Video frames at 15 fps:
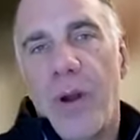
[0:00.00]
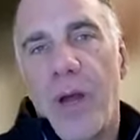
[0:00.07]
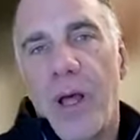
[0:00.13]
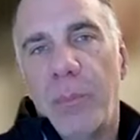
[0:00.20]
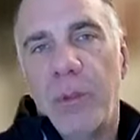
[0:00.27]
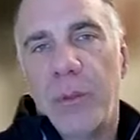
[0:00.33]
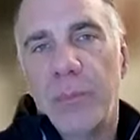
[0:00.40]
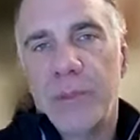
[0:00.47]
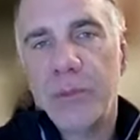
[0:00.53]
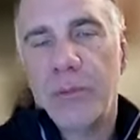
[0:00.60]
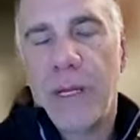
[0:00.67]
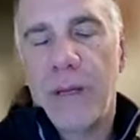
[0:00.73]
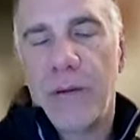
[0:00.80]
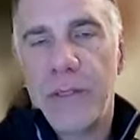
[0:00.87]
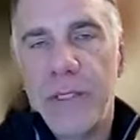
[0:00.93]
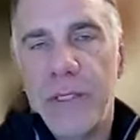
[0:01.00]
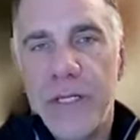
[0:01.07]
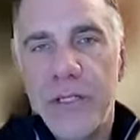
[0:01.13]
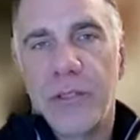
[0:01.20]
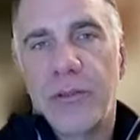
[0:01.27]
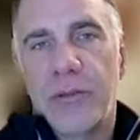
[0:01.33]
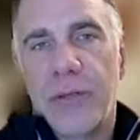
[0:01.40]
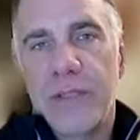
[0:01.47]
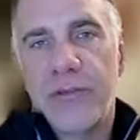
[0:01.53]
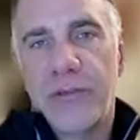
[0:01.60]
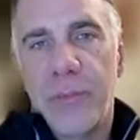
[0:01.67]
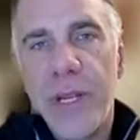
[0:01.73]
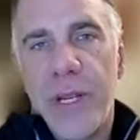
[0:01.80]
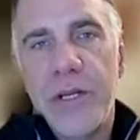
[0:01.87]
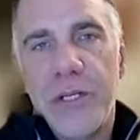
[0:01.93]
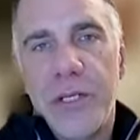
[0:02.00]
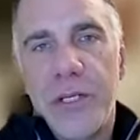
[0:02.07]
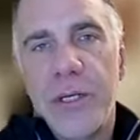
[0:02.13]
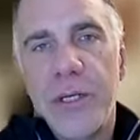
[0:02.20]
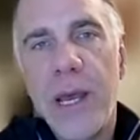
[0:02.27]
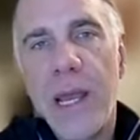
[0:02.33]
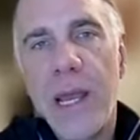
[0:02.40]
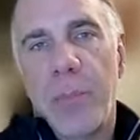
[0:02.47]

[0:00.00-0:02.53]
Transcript: problems around digital transformation,